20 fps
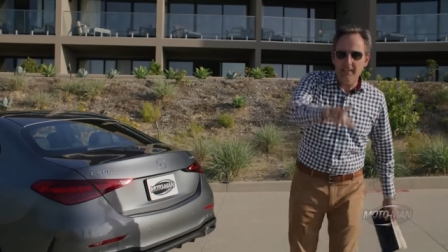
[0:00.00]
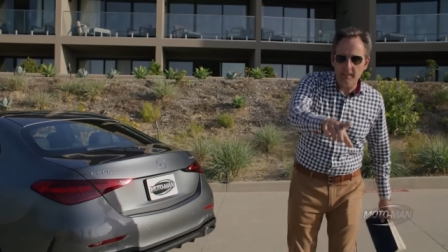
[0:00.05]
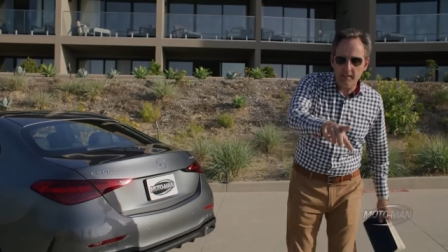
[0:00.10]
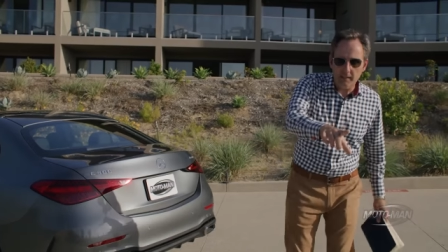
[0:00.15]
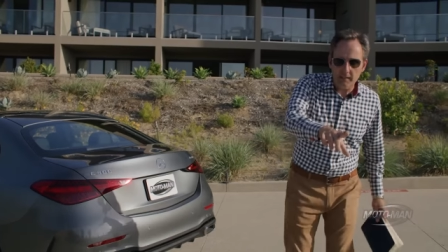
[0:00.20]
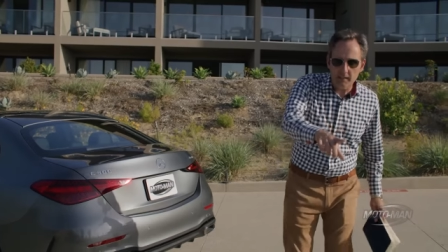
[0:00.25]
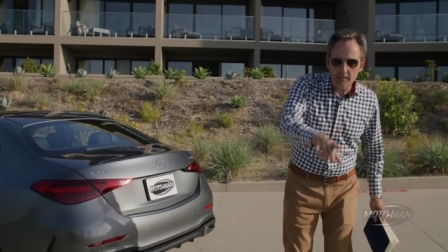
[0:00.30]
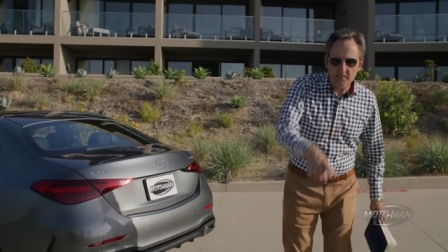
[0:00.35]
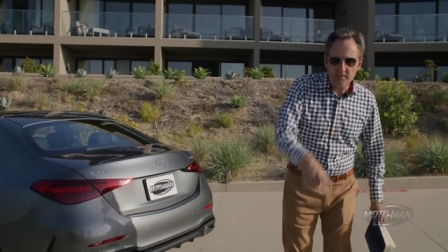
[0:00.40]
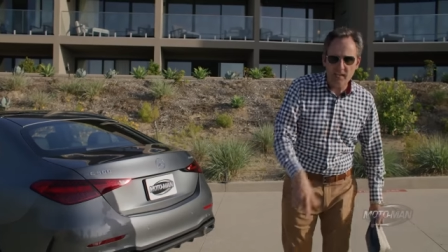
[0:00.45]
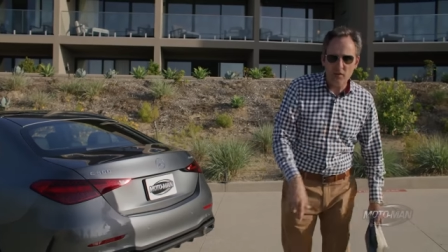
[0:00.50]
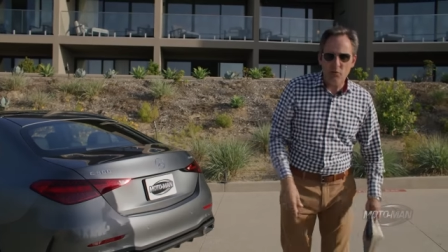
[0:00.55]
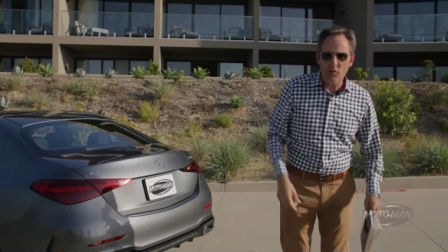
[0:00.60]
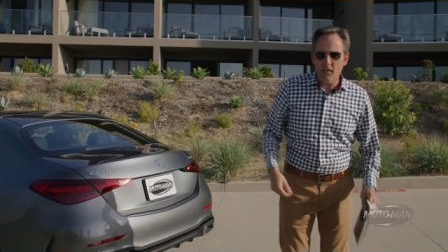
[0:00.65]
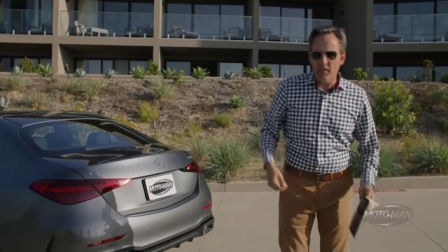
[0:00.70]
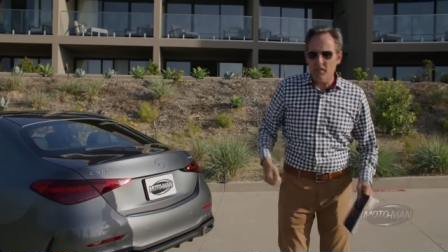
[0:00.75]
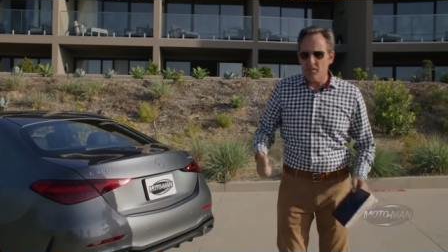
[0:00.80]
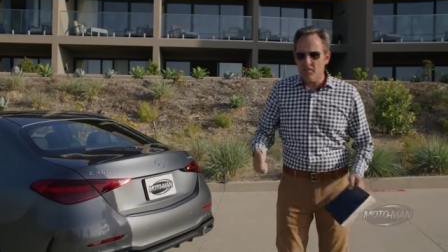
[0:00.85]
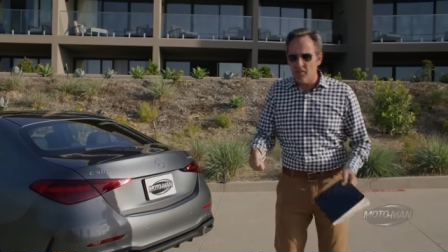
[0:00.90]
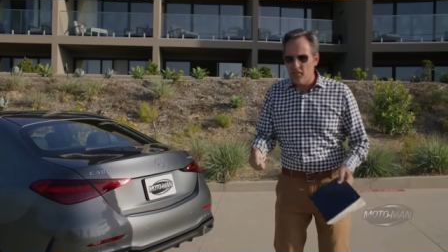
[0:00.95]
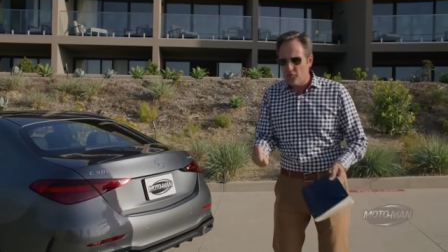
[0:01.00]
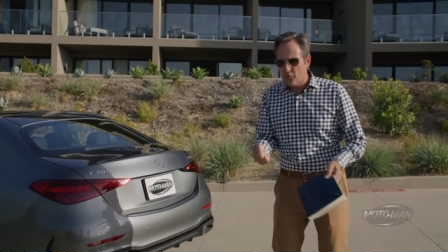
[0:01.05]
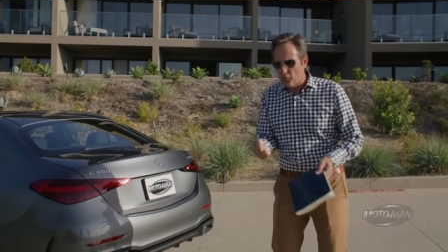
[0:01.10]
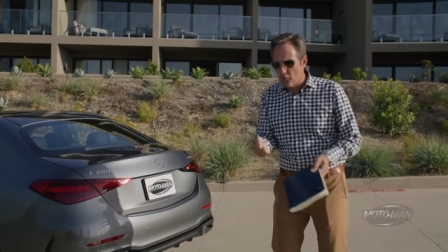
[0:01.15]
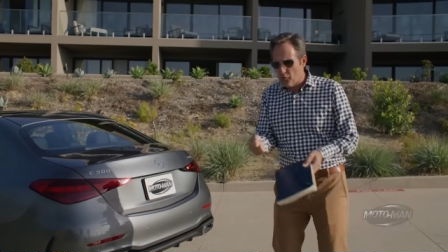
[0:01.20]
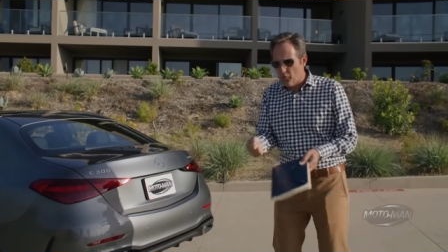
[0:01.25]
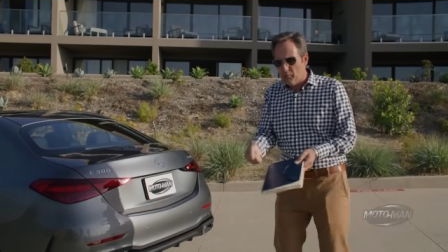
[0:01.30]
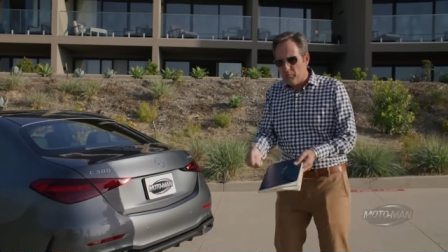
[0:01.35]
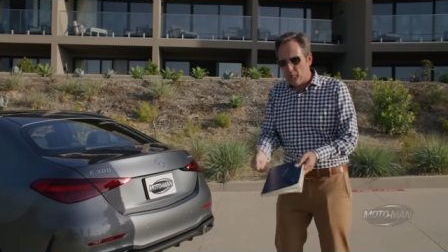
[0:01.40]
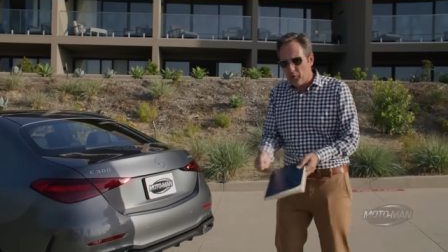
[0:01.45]
in it. It's not one of these things
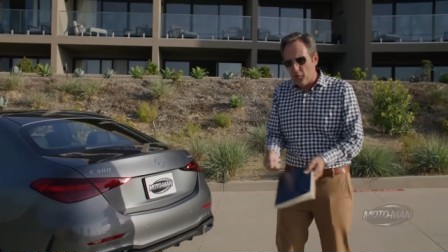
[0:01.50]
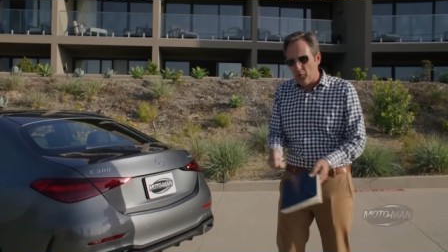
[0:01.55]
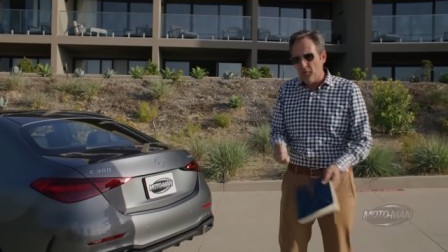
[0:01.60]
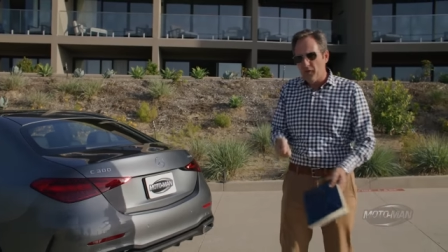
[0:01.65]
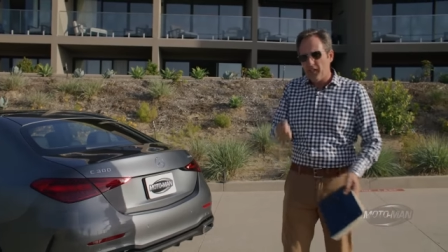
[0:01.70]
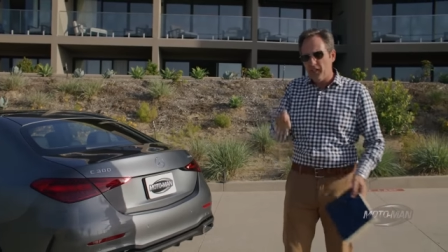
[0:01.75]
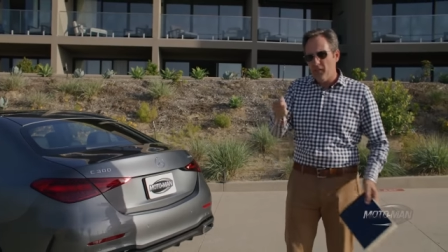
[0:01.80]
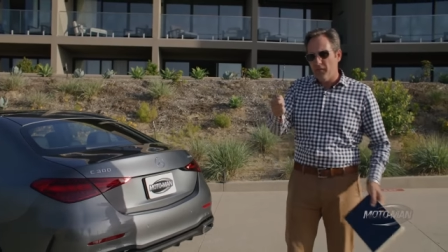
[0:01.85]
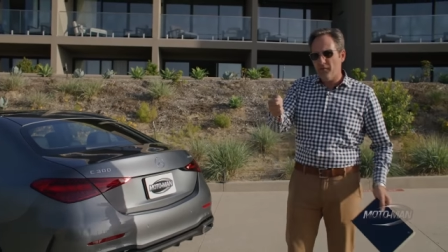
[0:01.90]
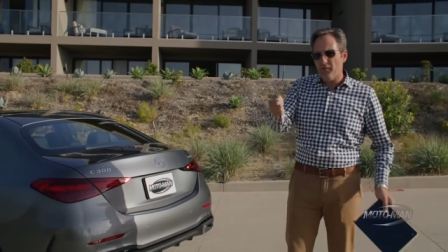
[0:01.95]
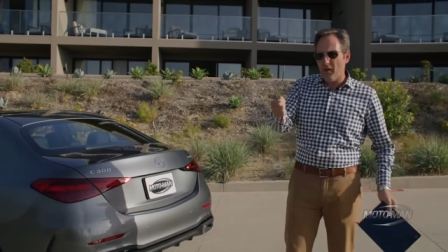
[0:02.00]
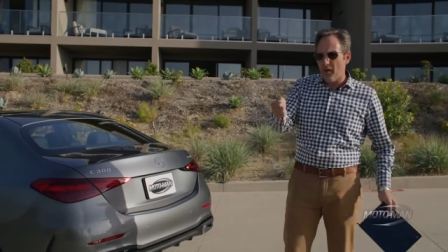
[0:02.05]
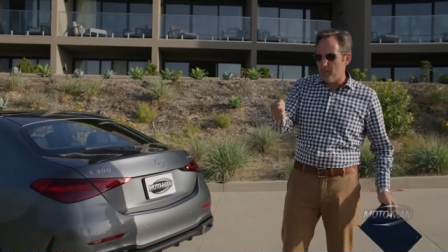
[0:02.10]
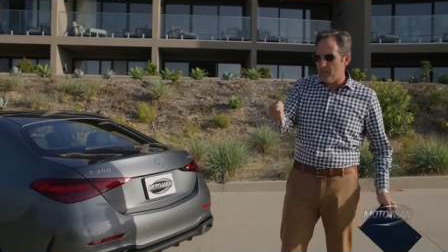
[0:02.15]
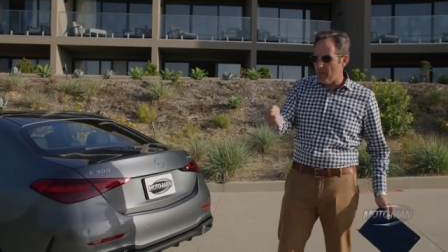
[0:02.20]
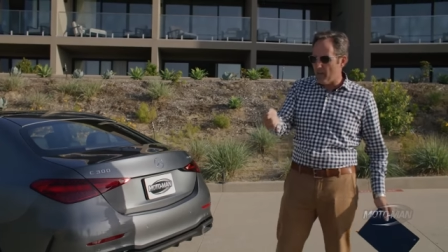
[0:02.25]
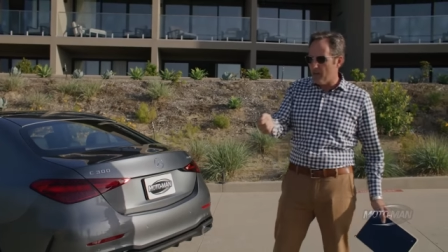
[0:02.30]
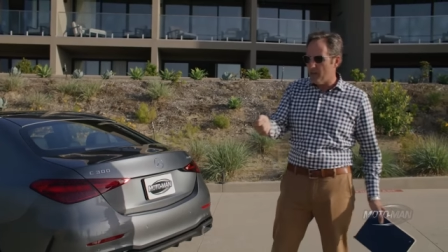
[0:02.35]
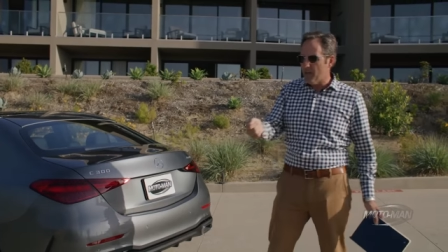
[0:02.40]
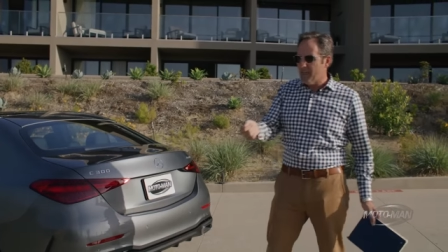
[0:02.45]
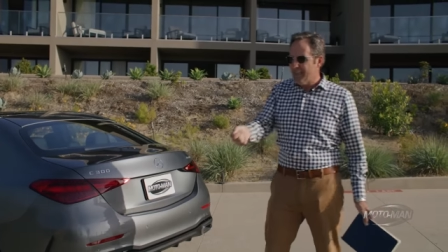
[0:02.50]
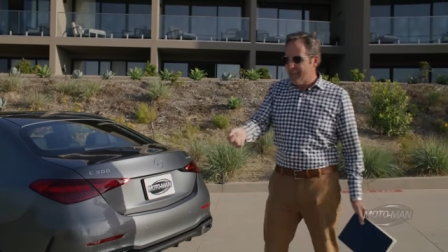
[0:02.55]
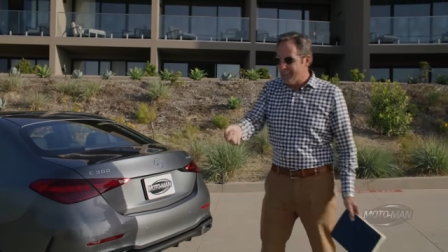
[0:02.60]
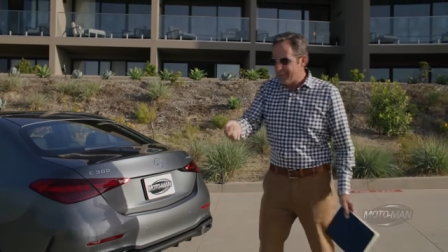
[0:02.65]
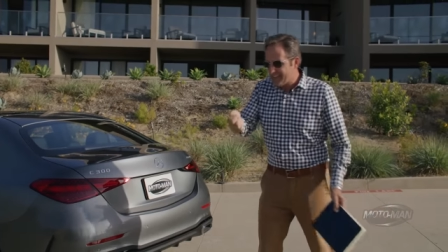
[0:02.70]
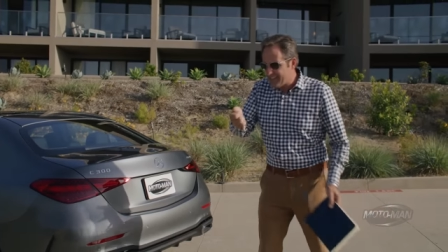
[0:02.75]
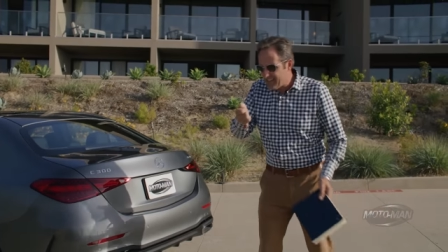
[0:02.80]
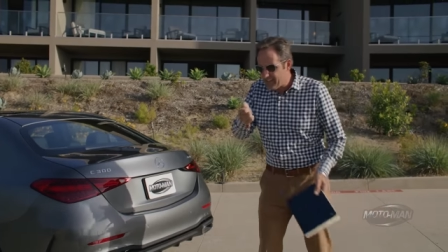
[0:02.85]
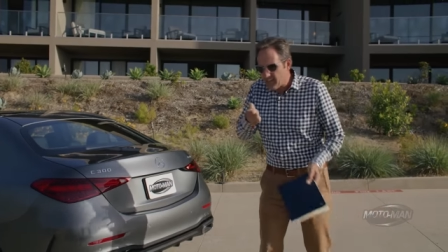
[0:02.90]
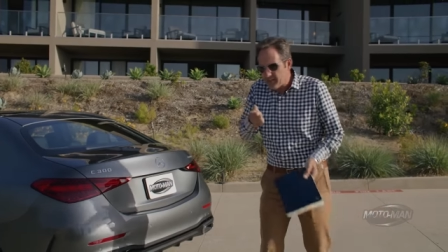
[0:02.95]
where you pull the key fob out,
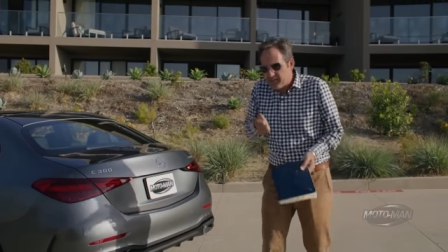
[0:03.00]
stand